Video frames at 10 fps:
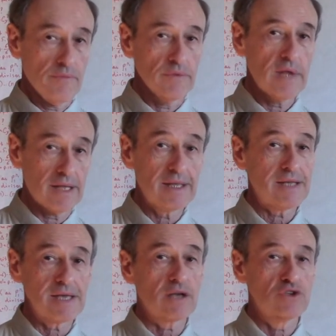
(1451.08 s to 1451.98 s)
that,
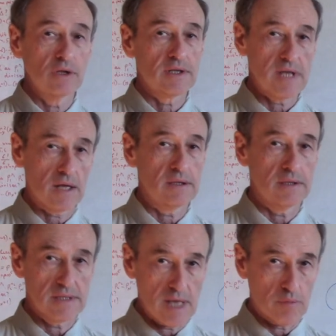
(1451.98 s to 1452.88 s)
that's actually exactly
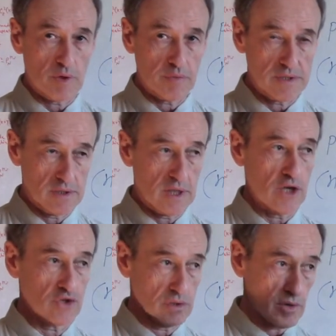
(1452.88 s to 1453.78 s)
the same
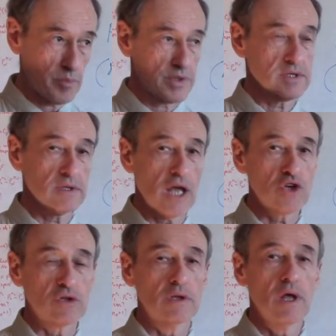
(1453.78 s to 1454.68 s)
representation.
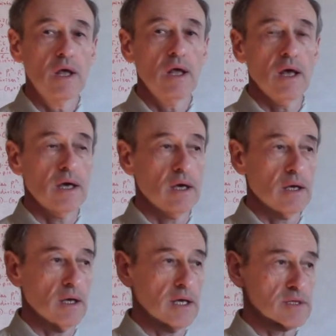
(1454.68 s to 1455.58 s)
Representation uh,
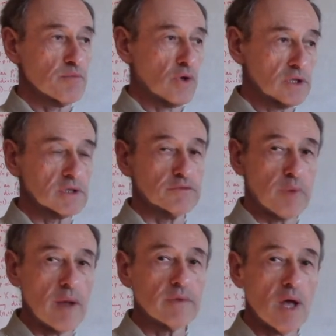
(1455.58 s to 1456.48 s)
as a product of
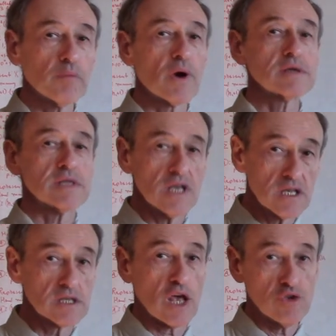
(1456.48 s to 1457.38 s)
prime numbers
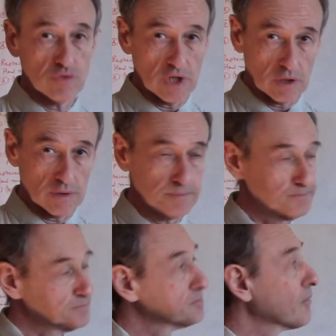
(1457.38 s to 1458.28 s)
is unique.
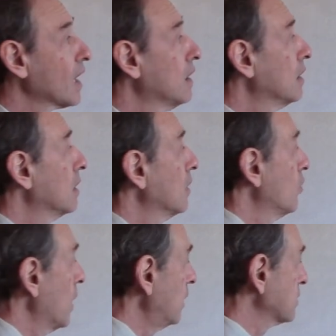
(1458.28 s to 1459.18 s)

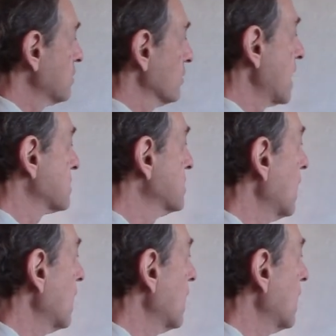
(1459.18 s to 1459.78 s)
Well, so that's the